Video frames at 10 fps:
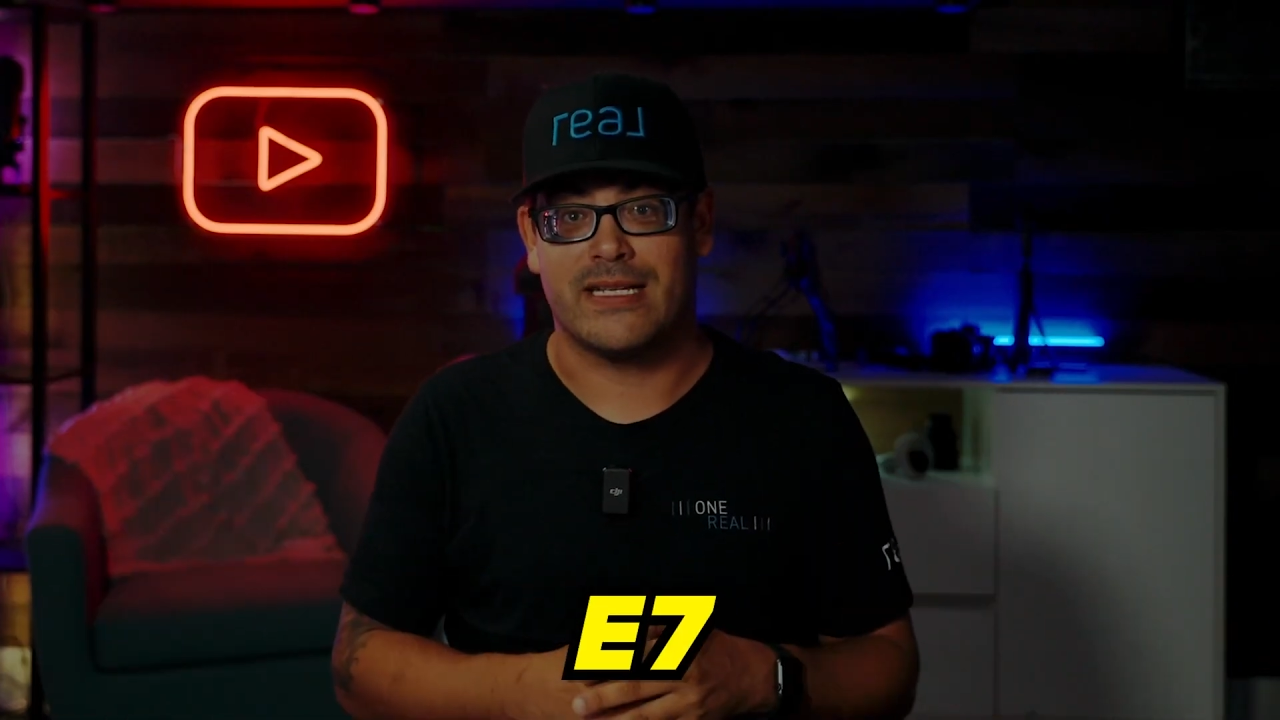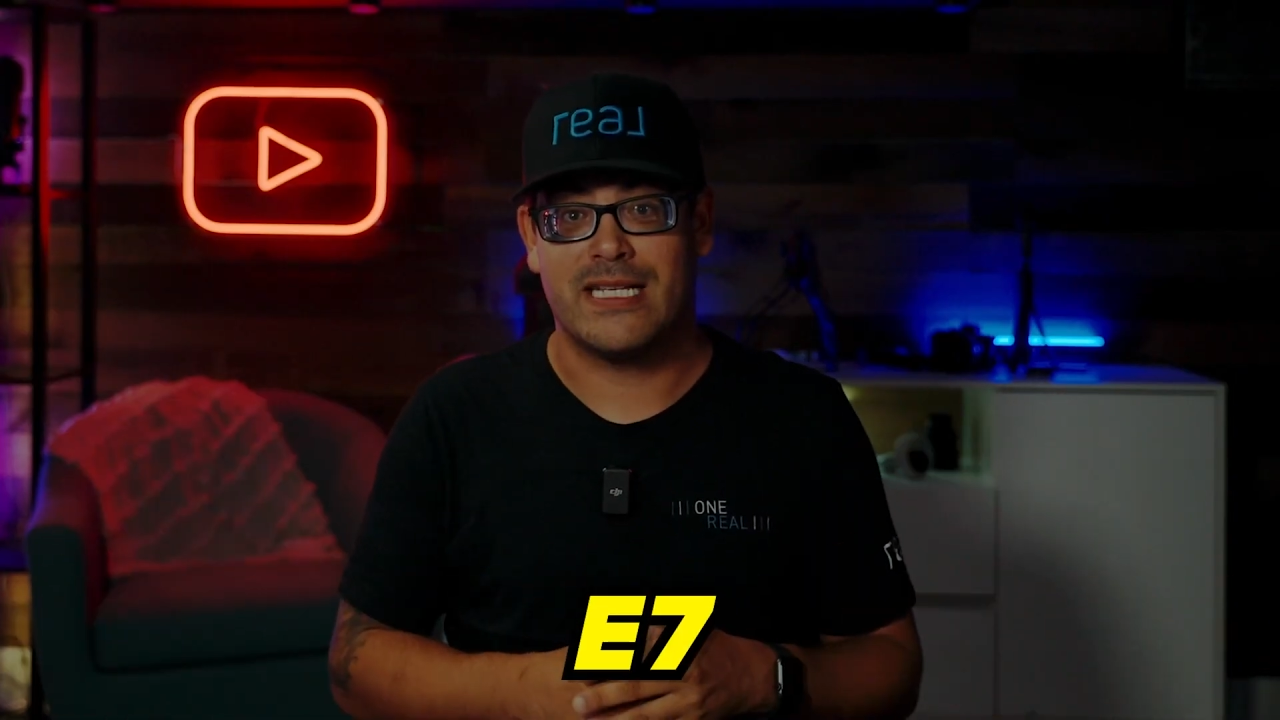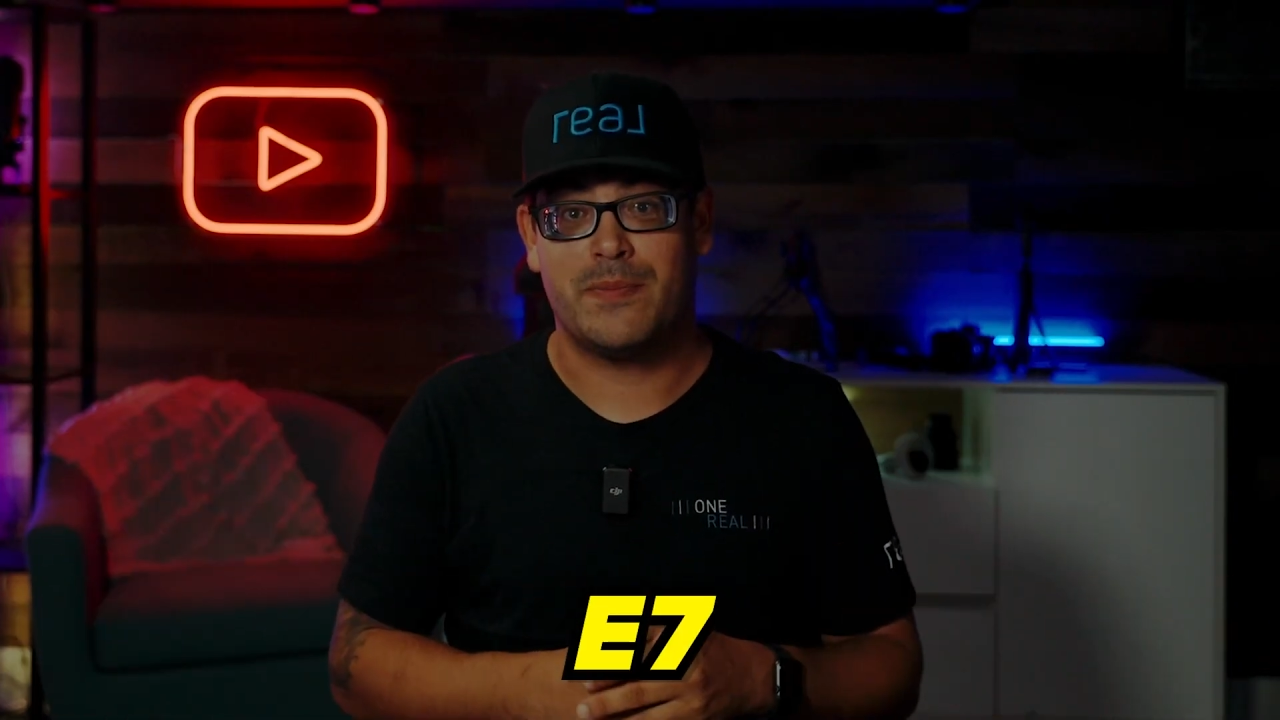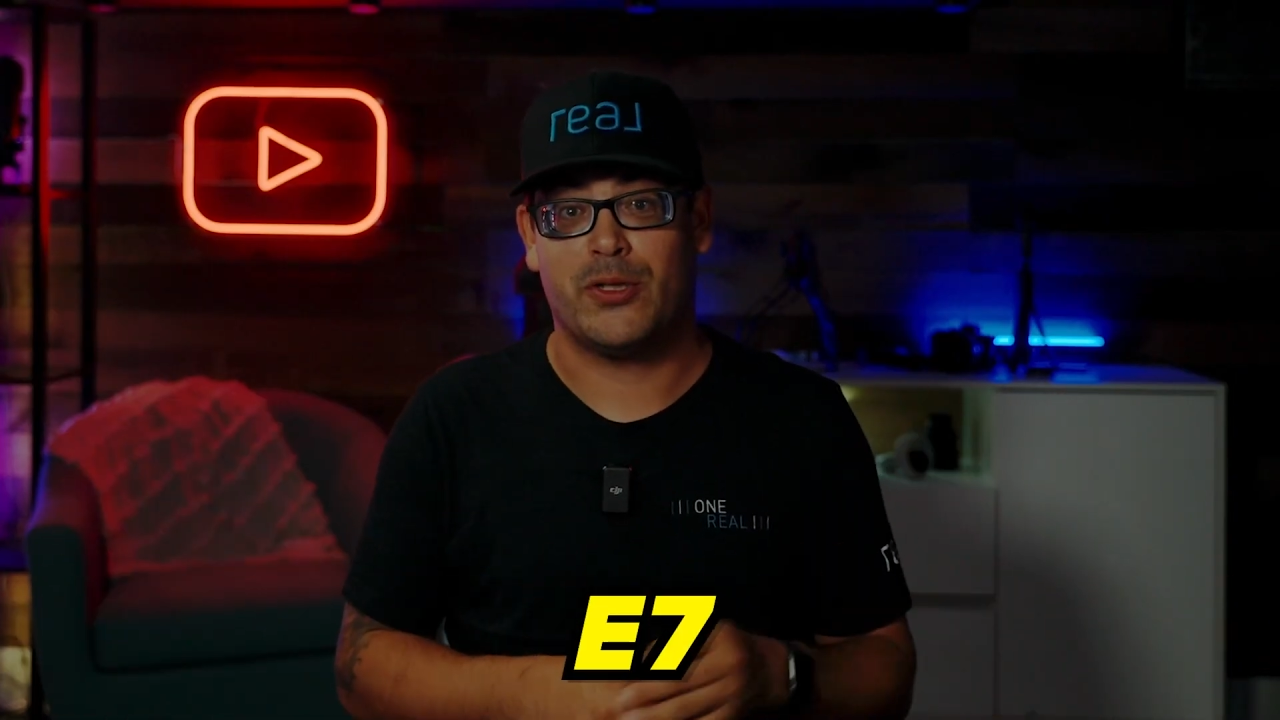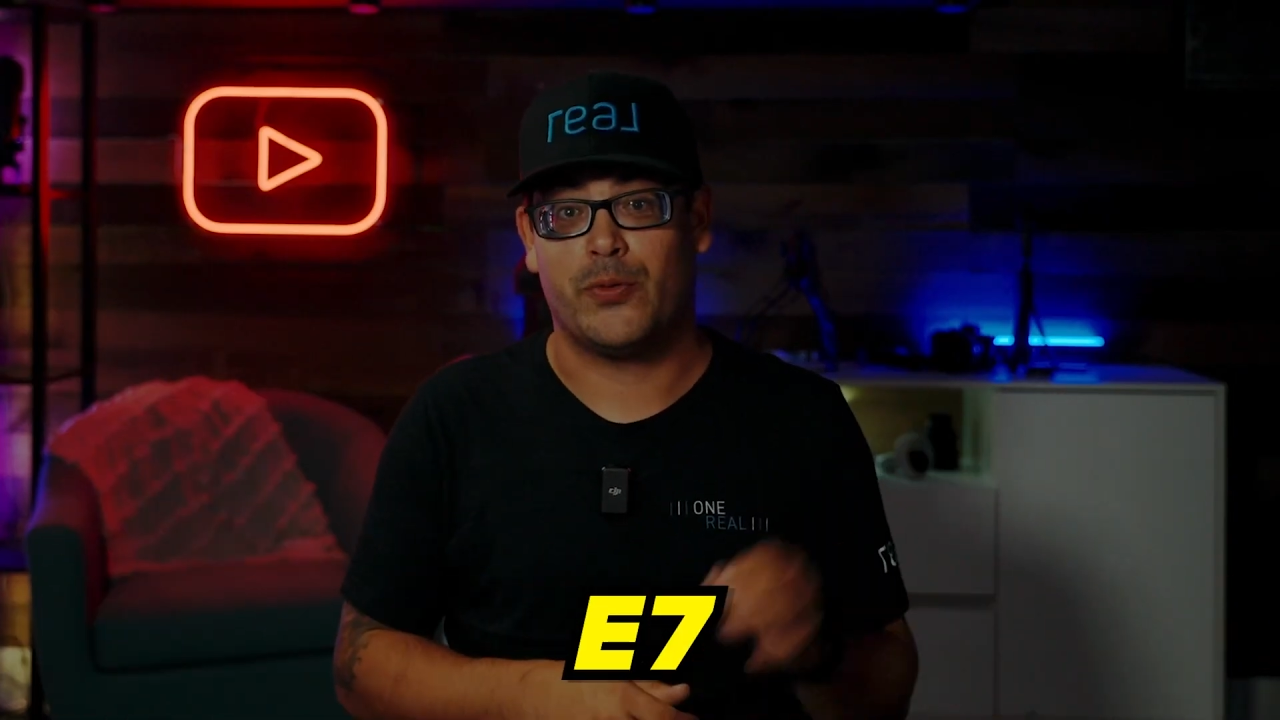
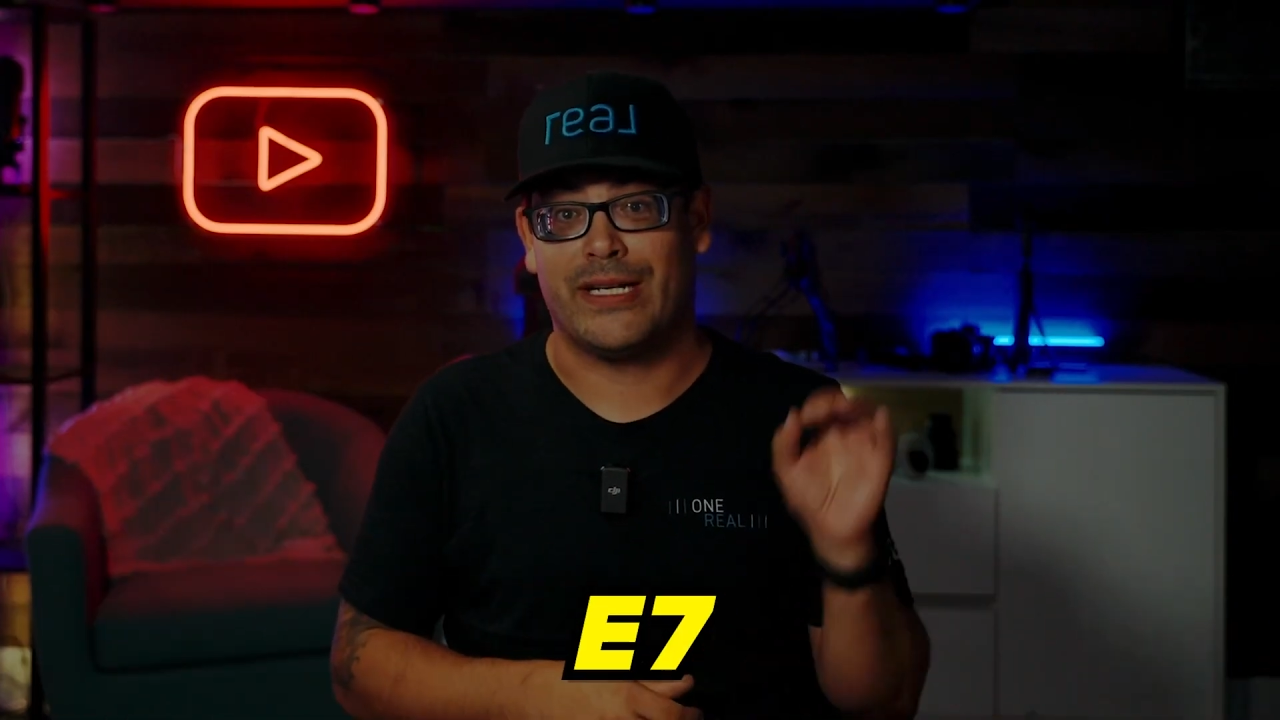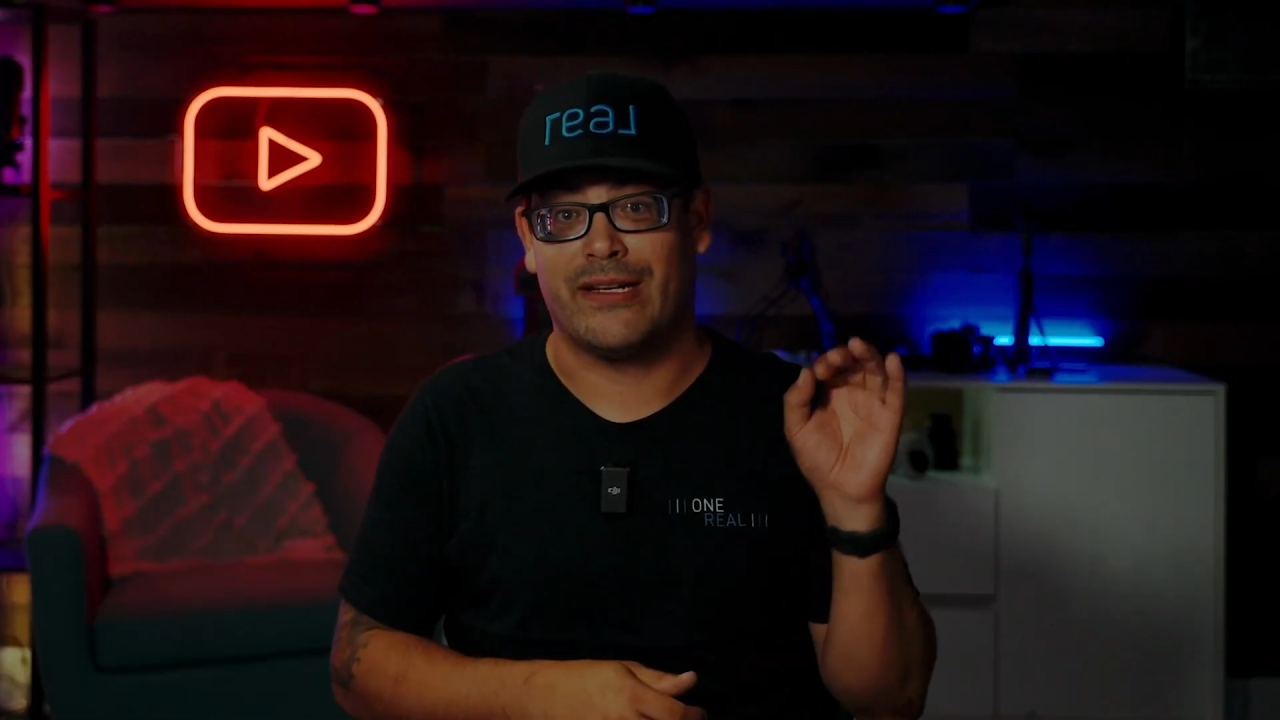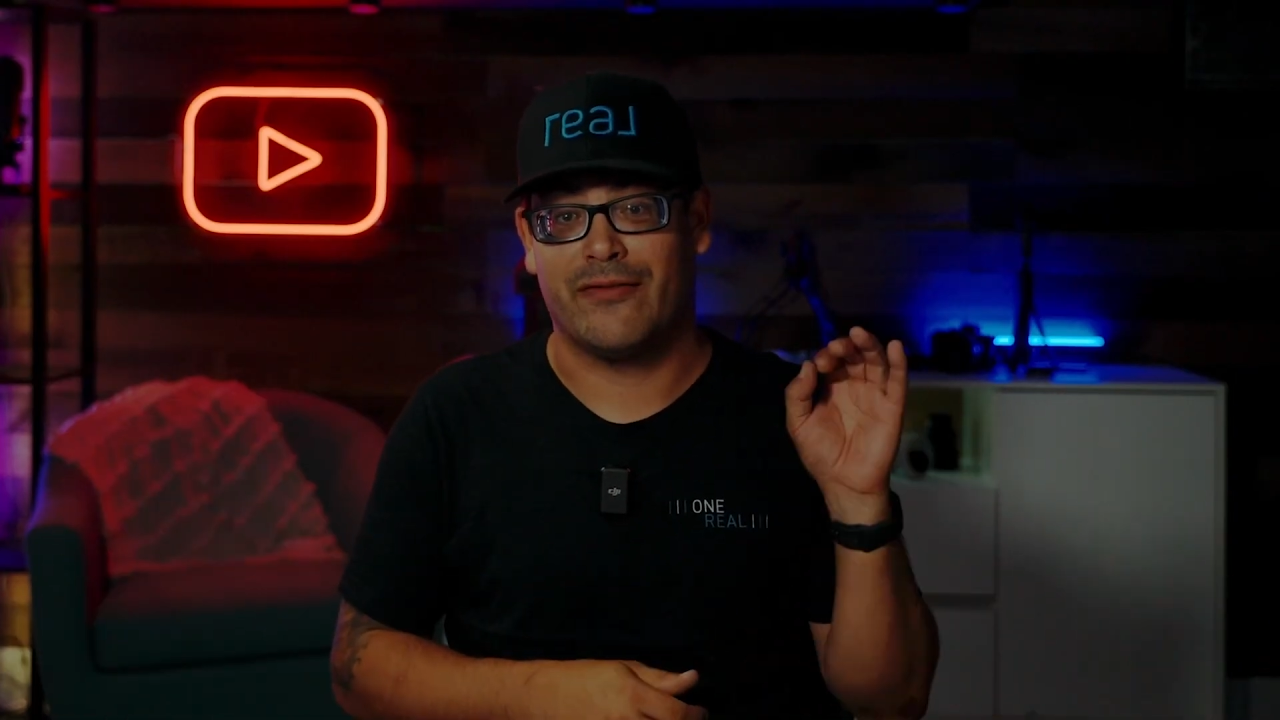is between